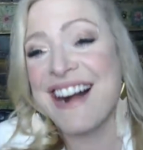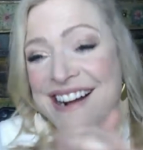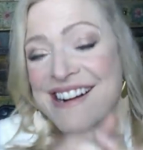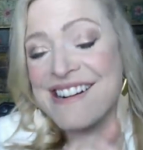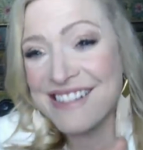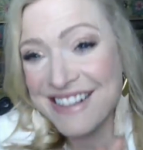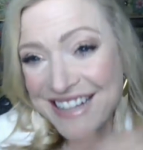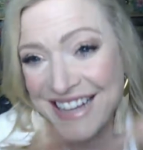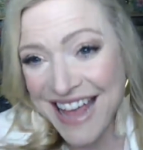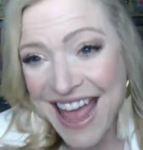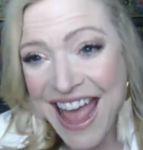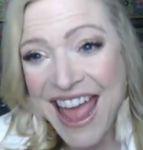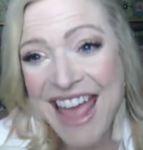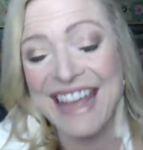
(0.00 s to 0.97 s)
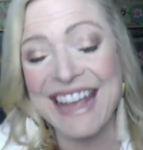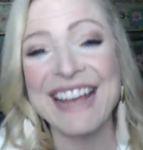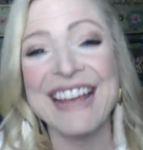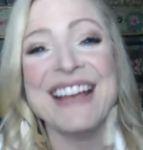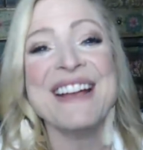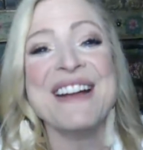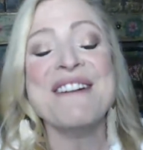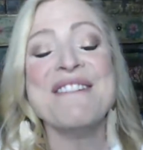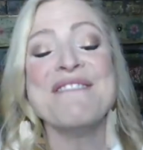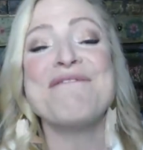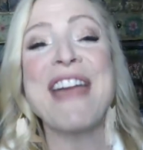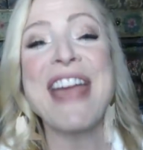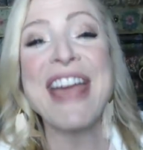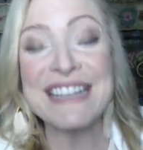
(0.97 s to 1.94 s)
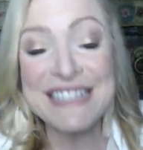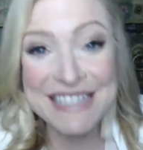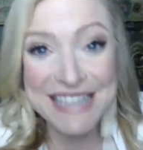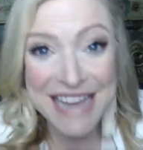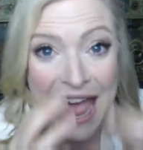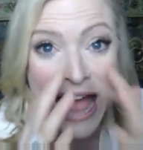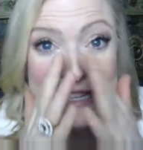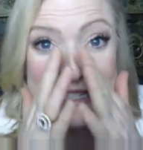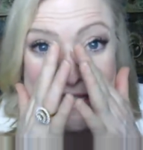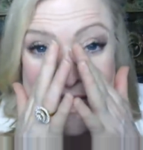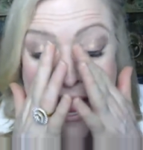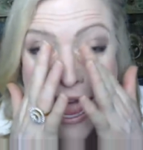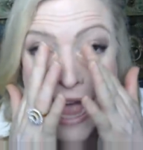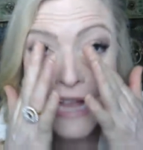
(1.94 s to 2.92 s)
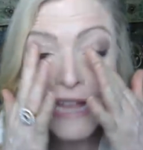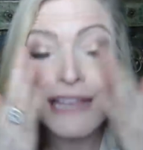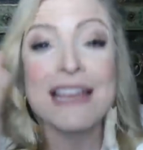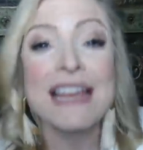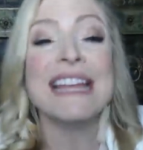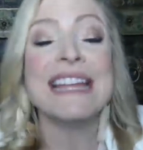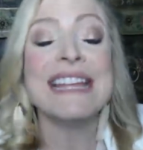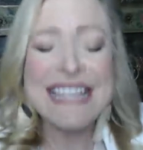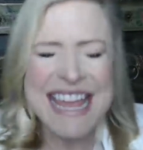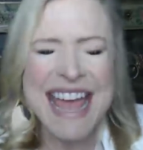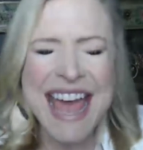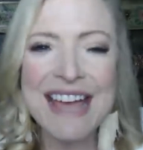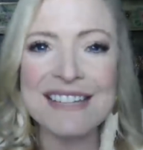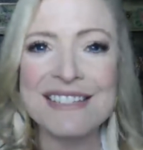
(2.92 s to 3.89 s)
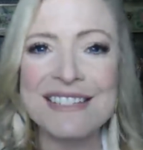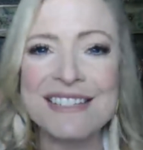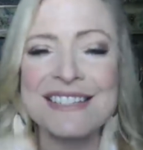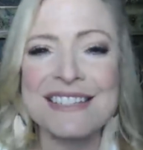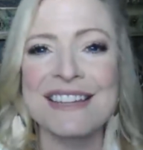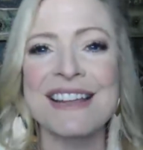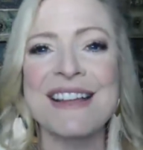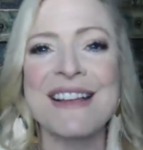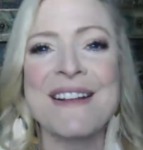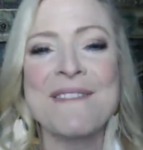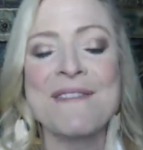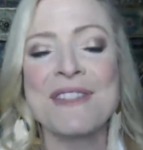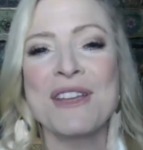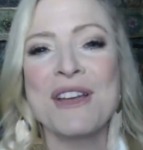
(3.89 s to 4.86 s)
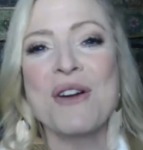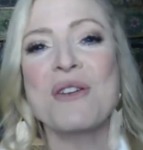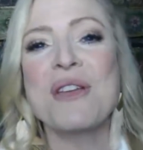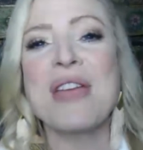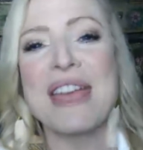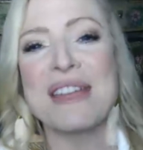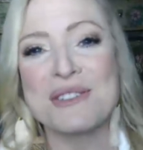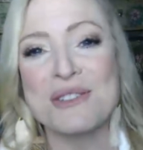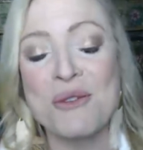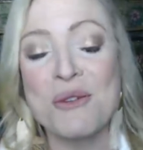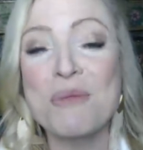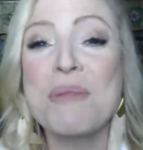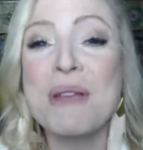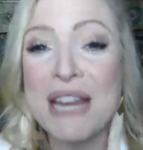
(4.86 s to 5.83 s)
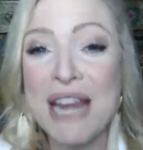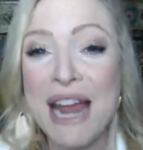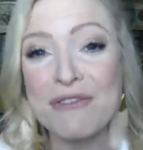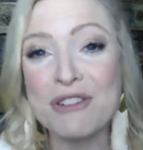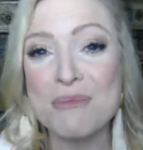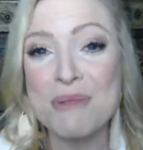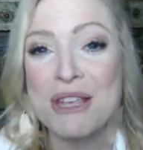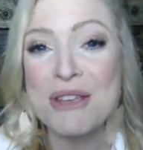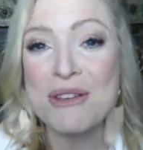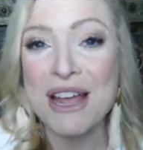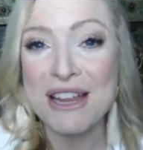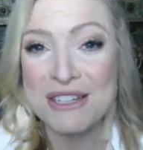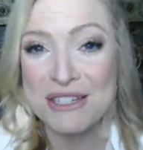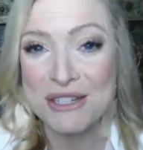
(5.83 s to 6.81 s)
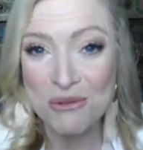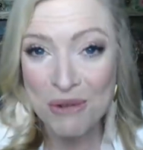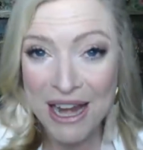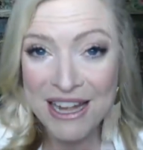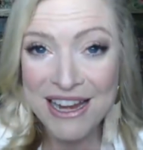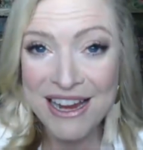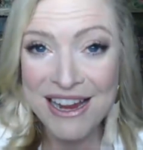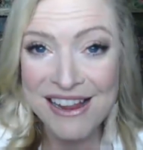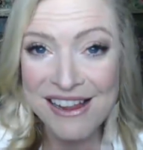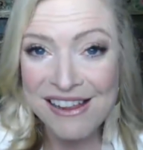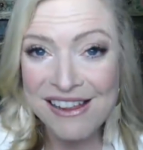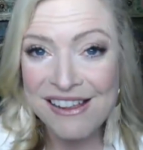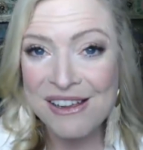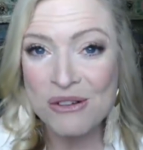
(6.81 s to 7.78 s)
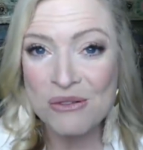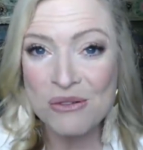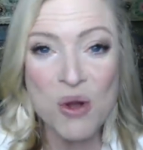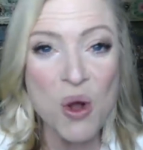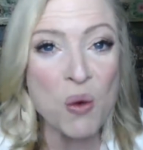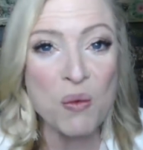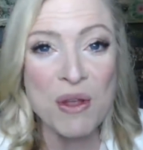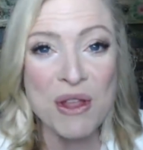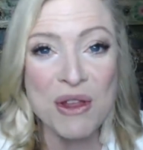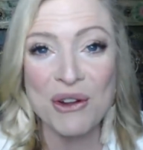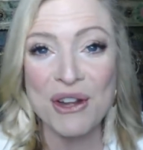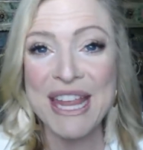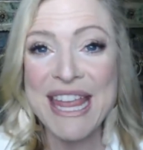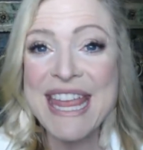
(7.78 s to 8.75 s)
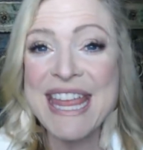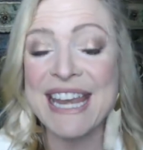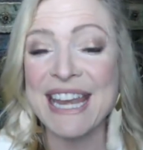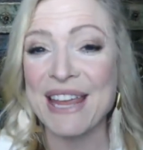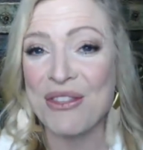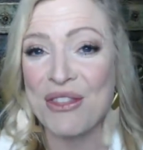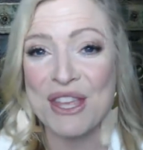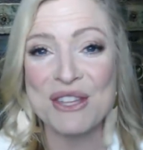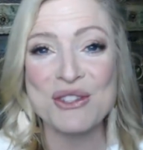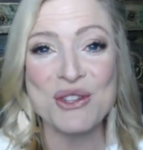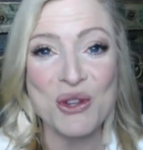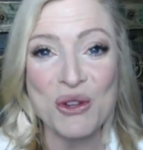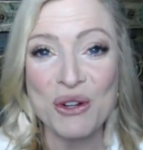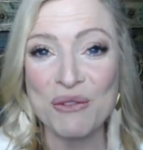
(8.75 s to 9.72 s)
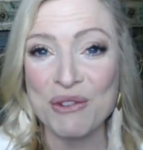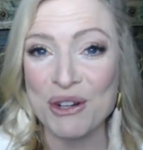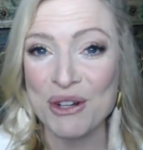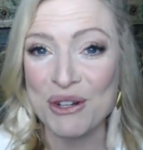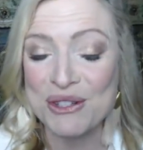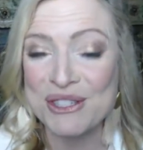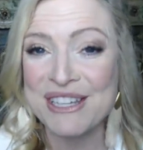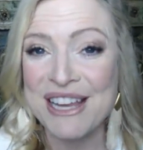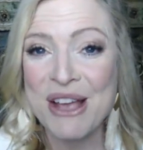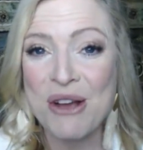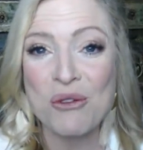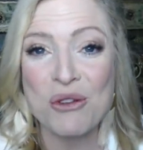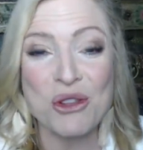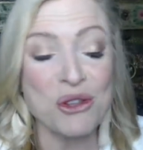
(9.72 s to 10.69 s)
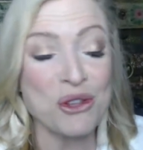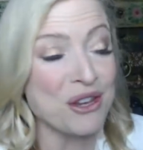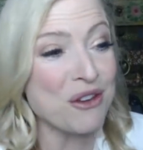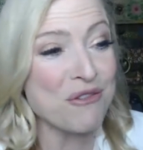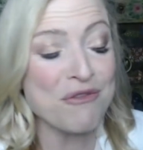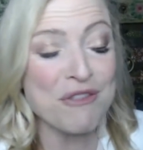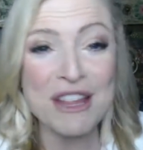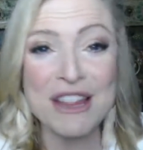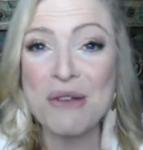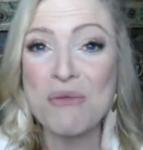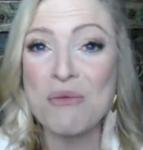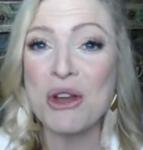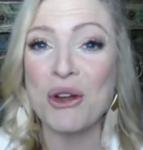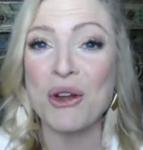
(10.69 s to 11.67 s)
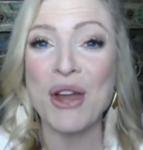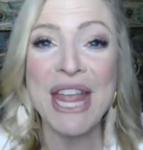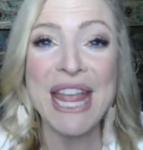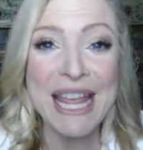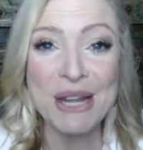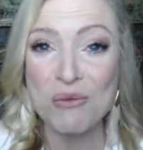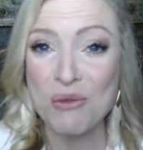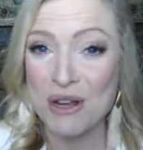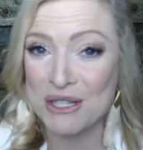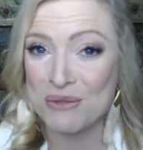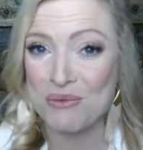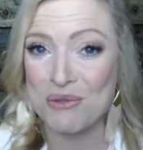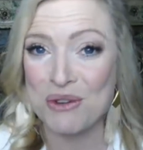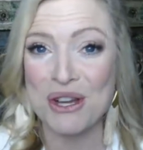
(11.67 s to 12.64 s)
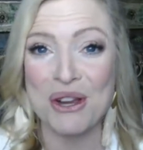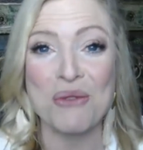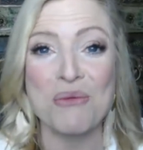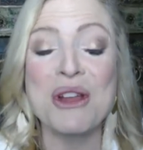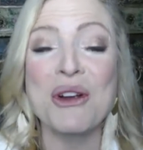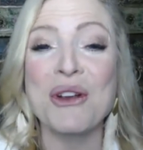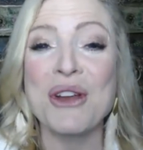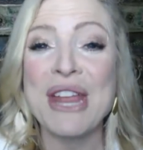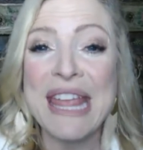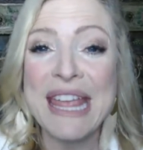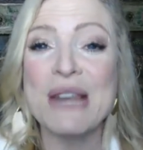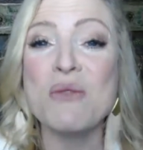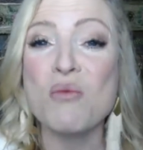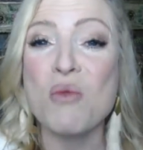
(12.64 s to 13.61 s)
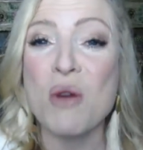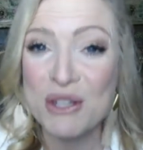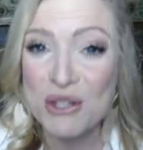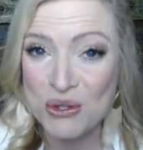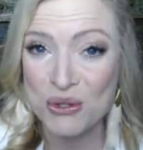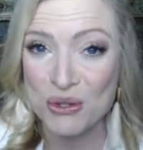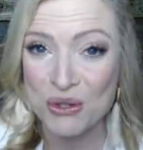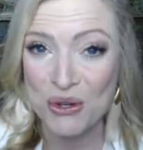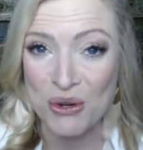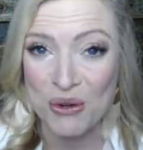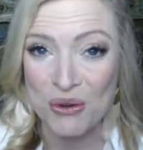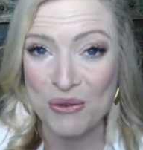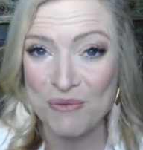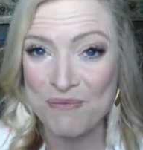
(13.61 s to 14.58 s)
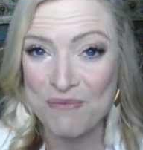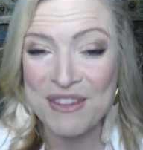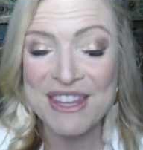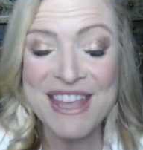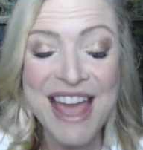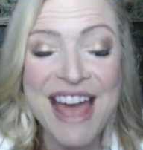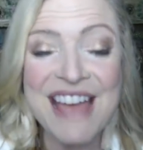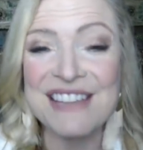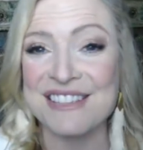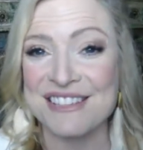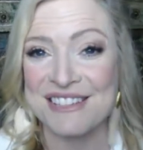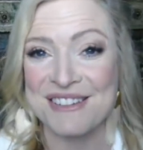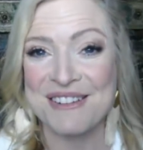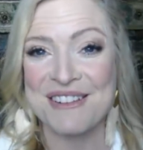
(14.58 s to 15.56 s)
Okay, fantastic! Yes! Okay, so repeat after me, you guys. You ready? Whew, we are in this universe. Can you feel it? We are in what's real. We are in what's true. Yes.